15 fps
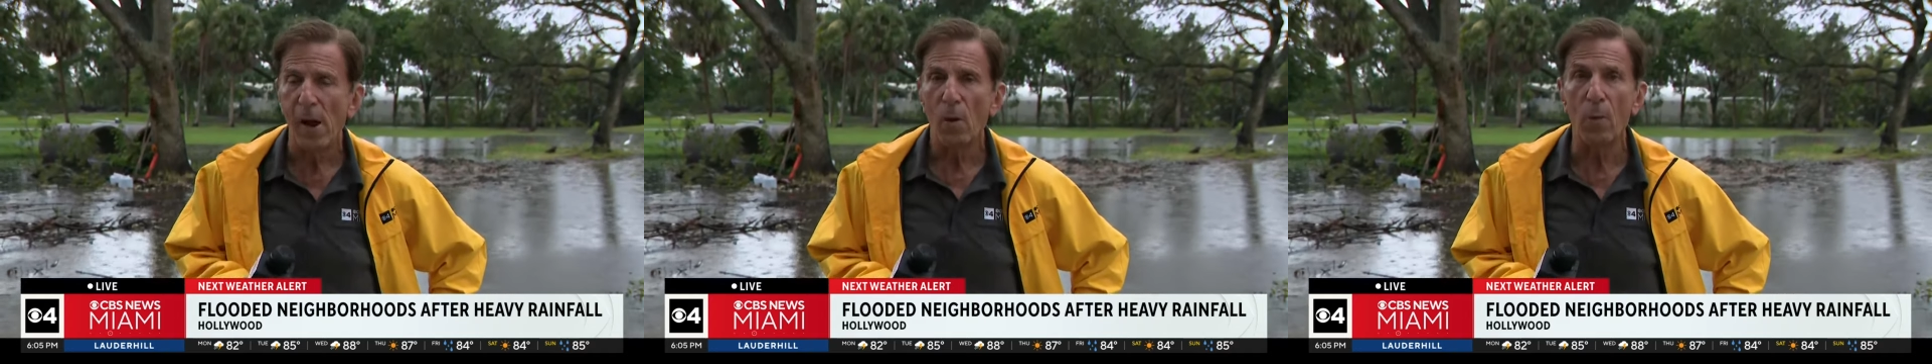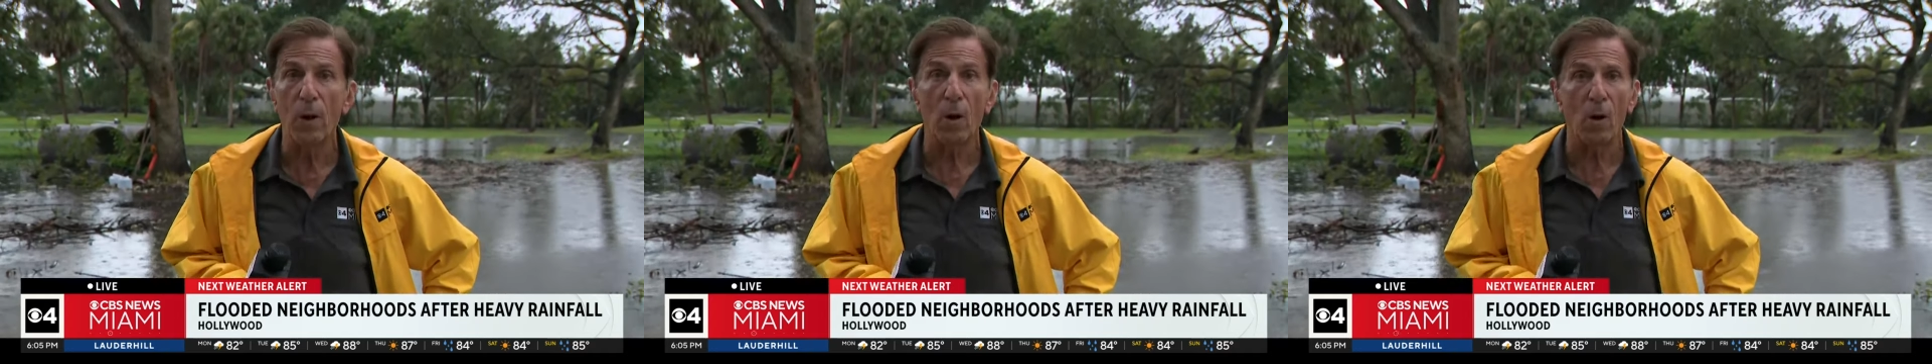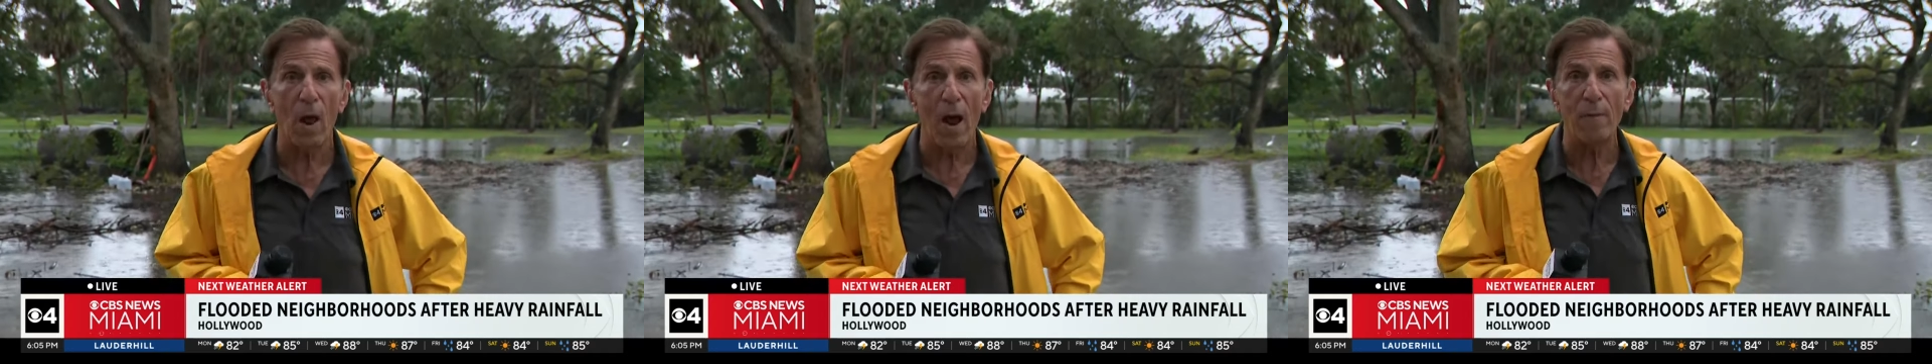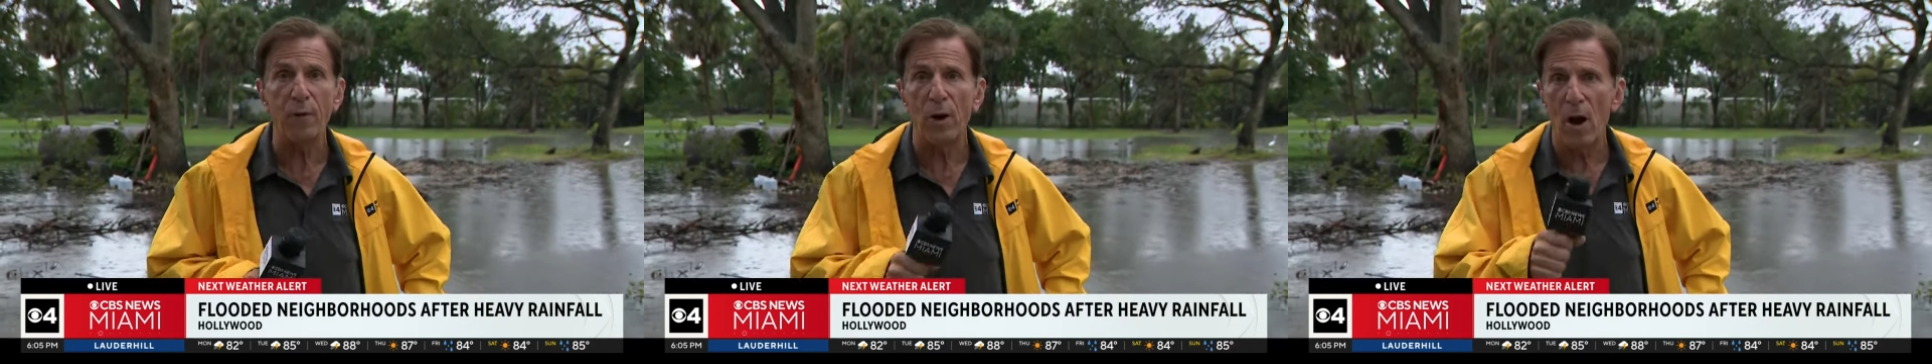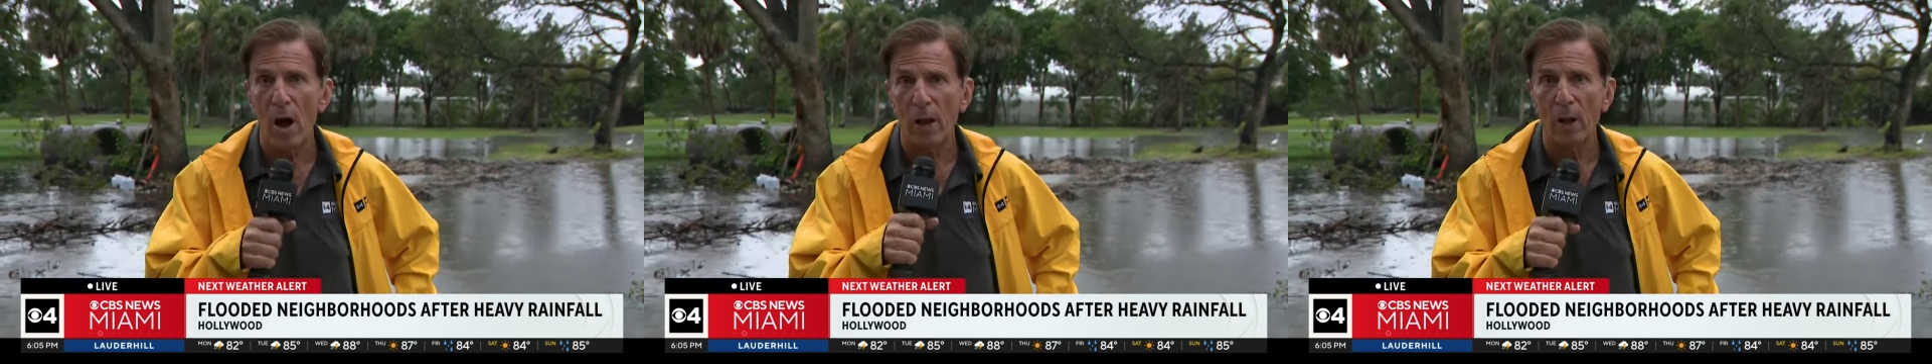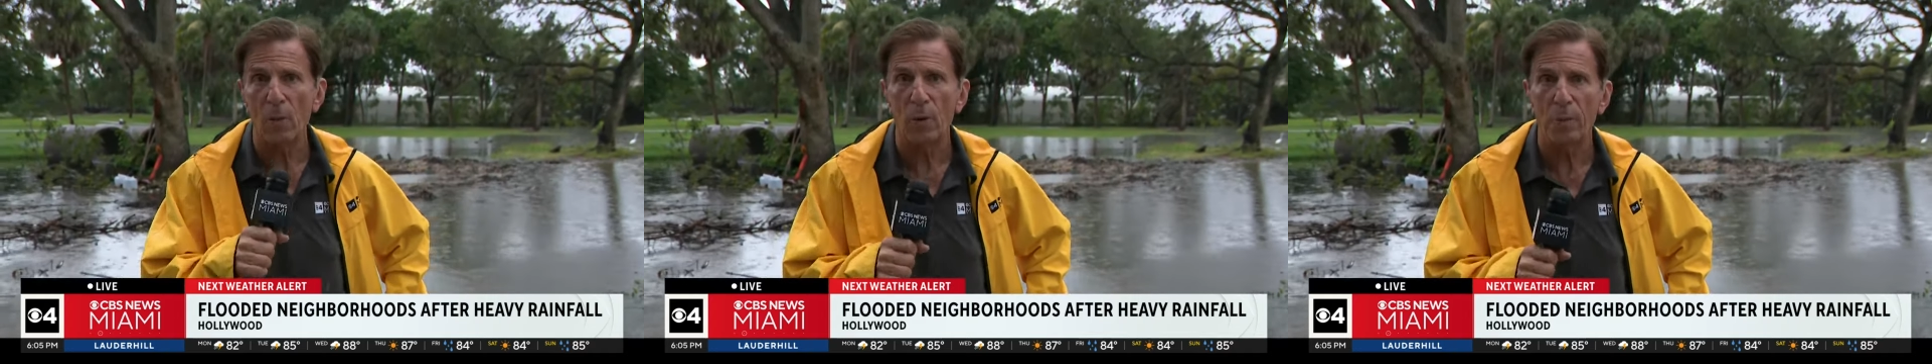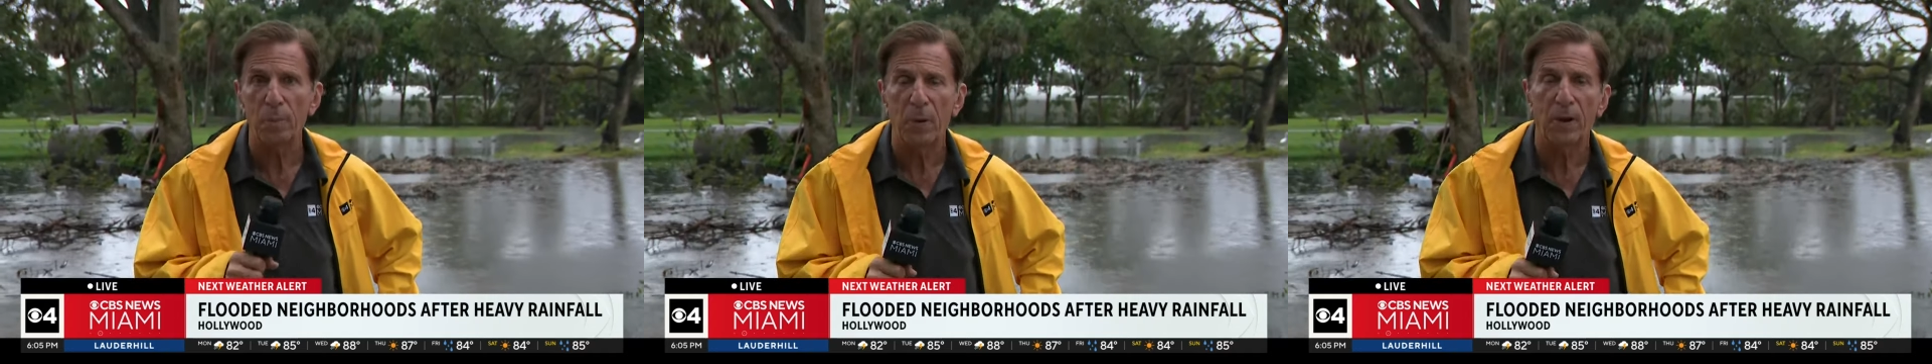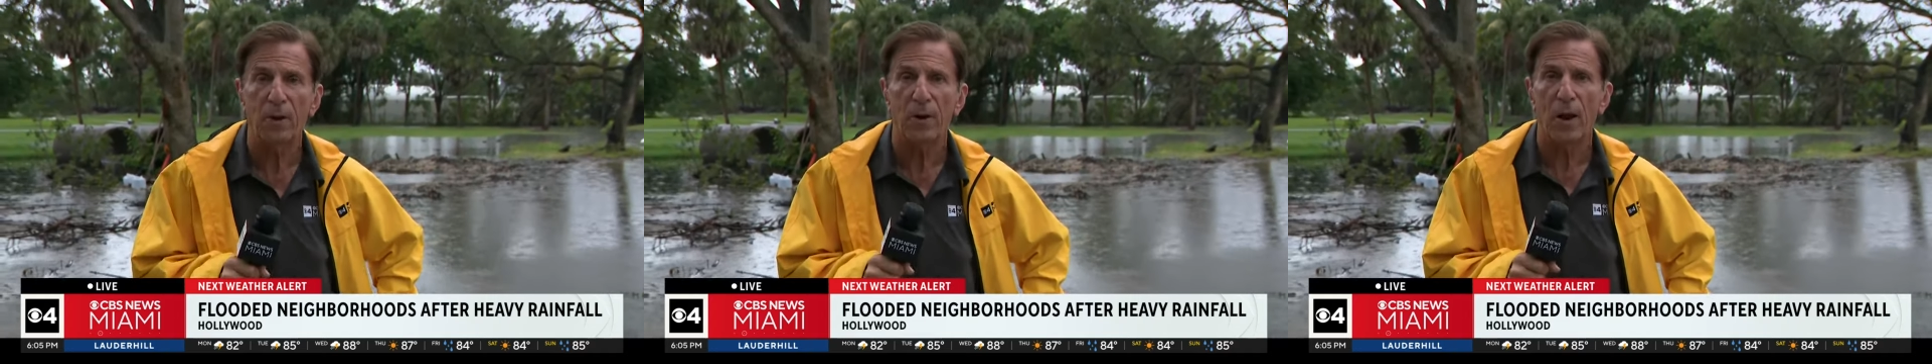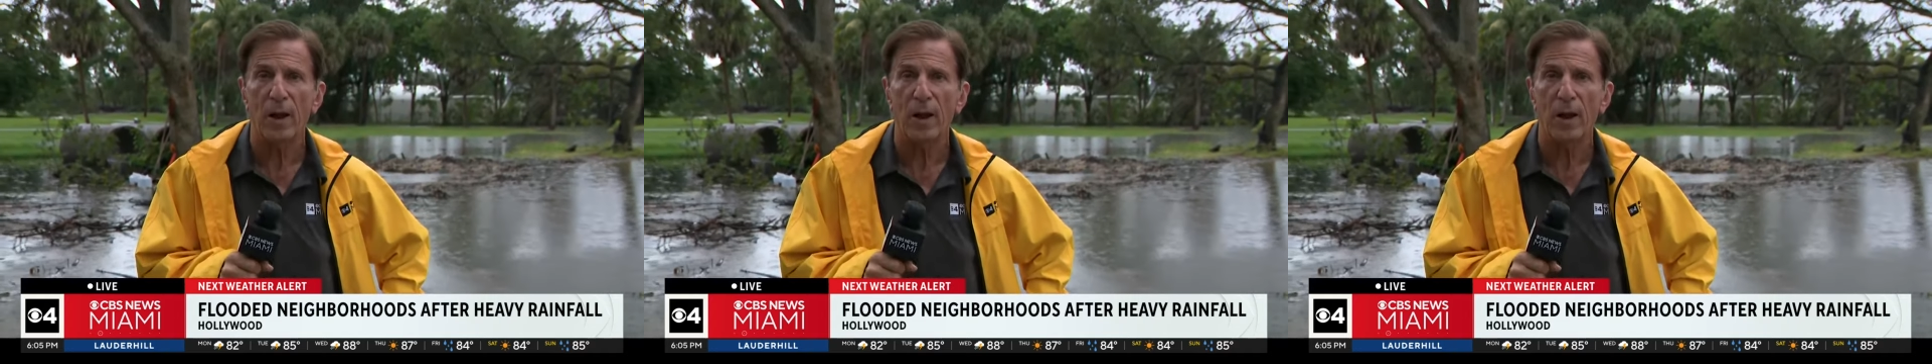We are live in Hollywood. Peter